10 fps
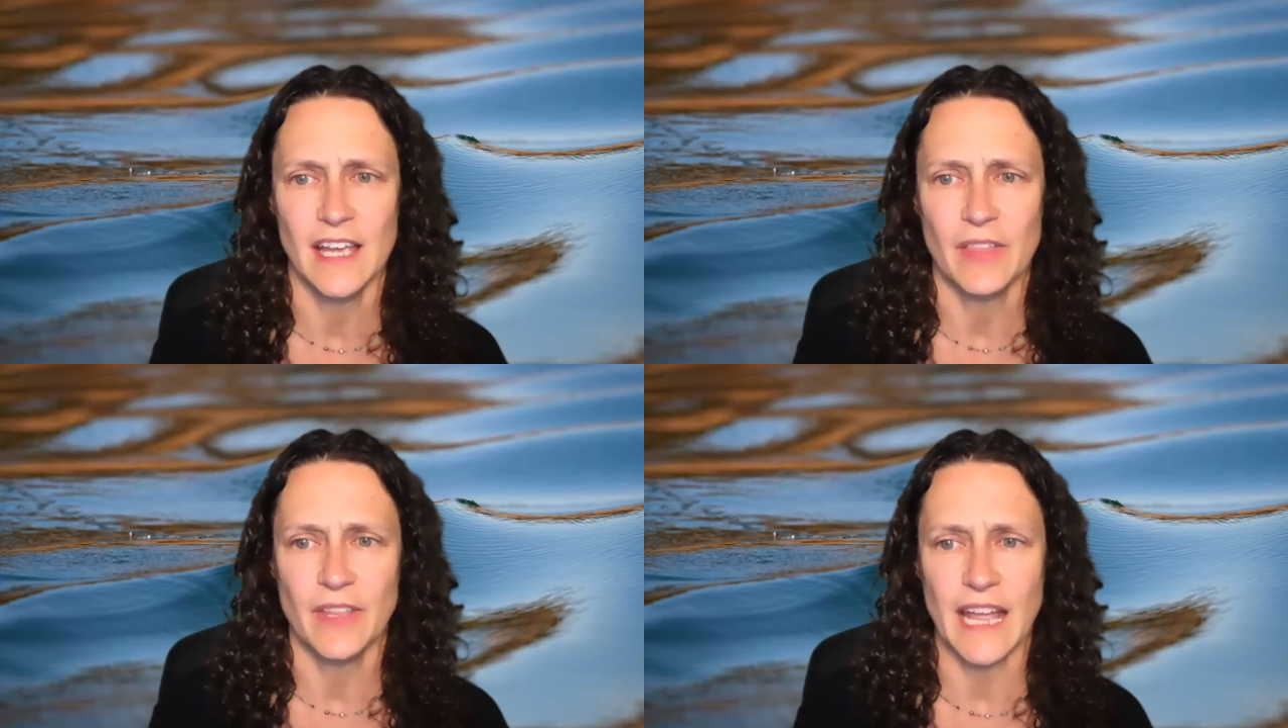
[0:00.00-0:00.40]

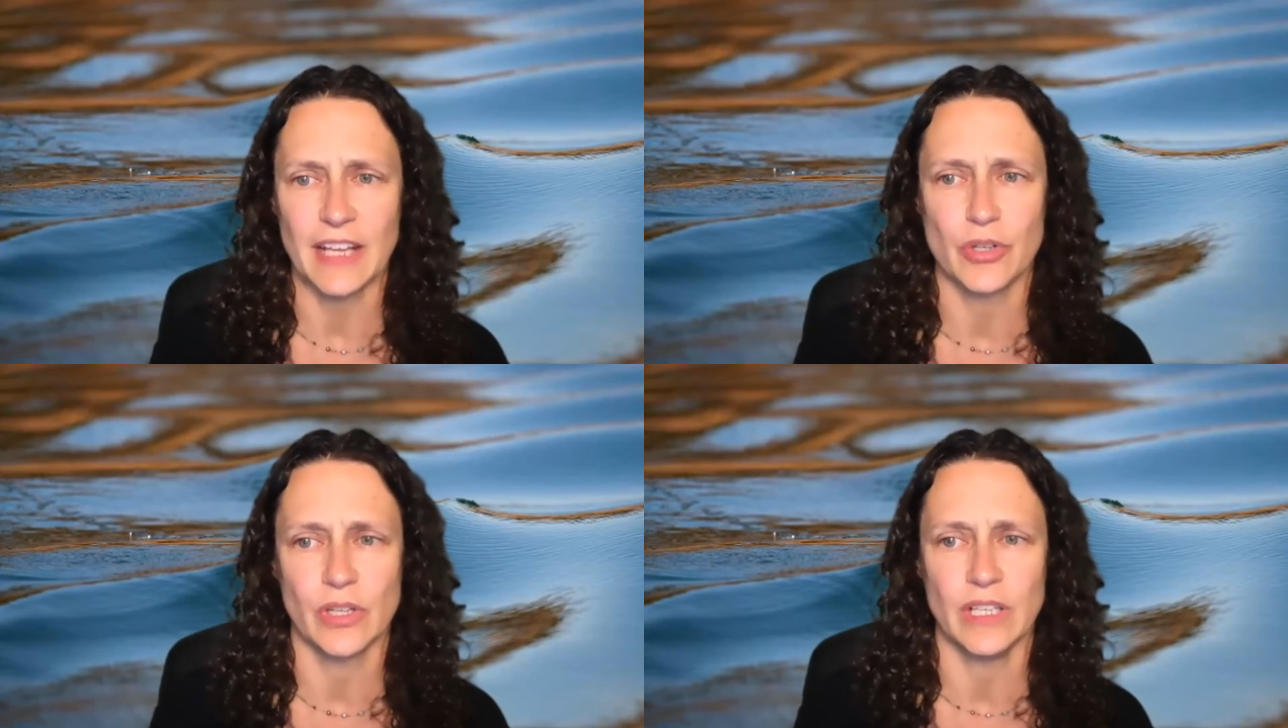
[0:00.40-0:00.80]
the
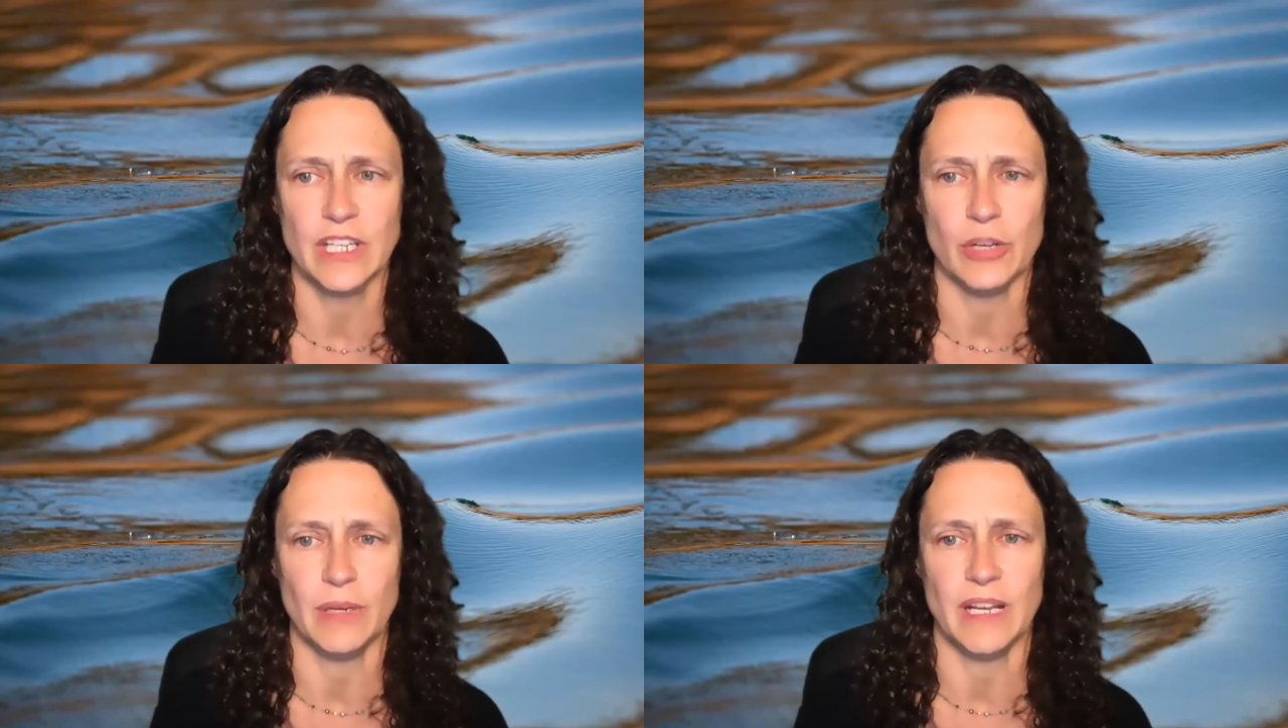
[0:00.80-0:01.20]
natural and
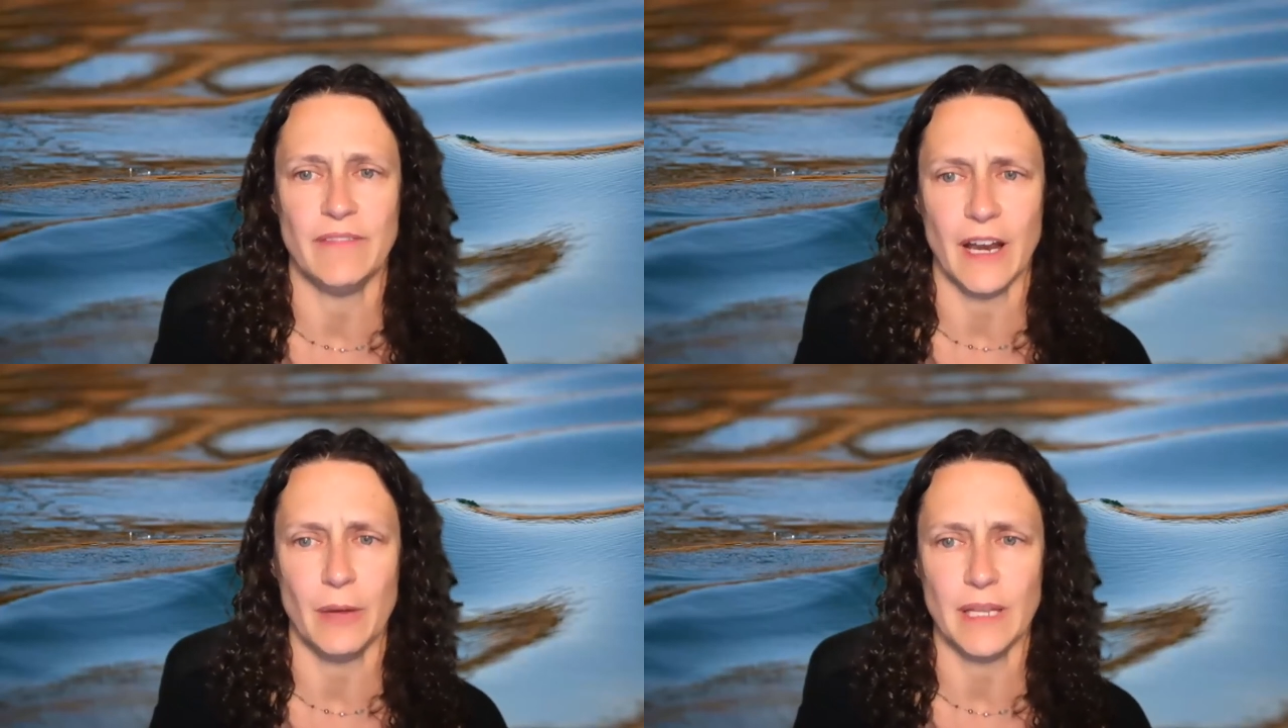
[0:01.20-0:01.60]
human
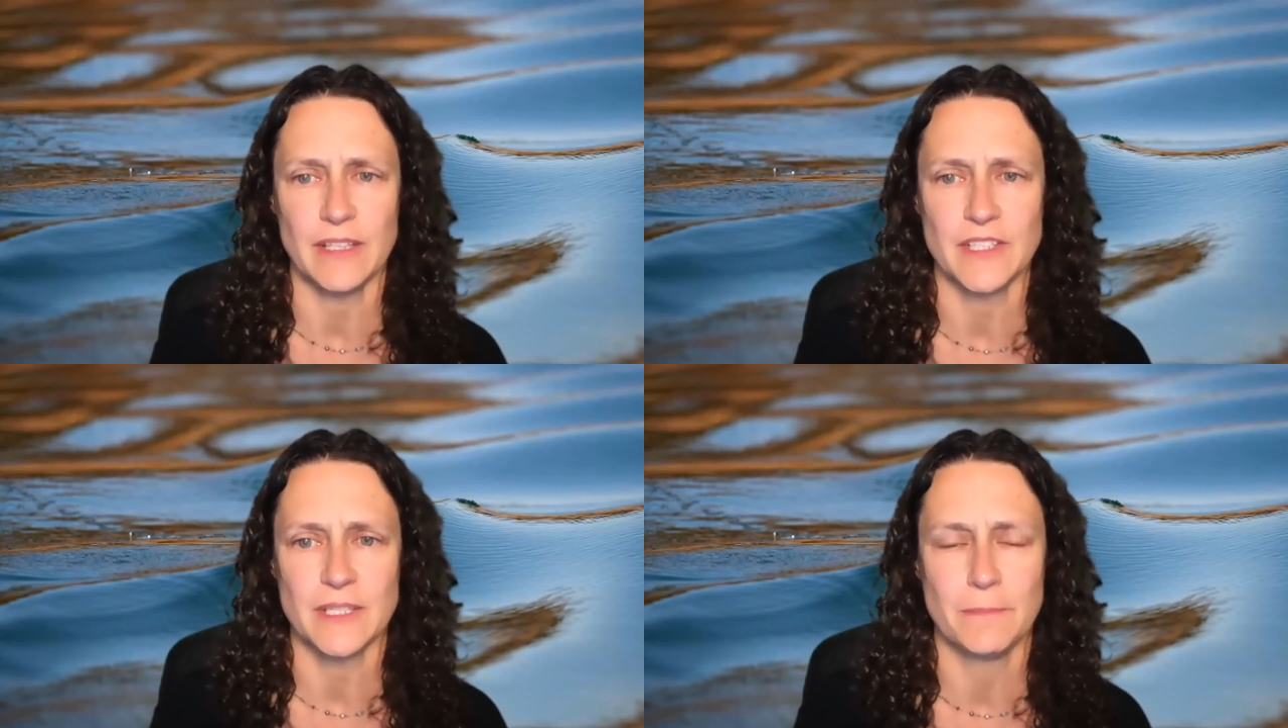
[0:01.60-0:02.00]
environments.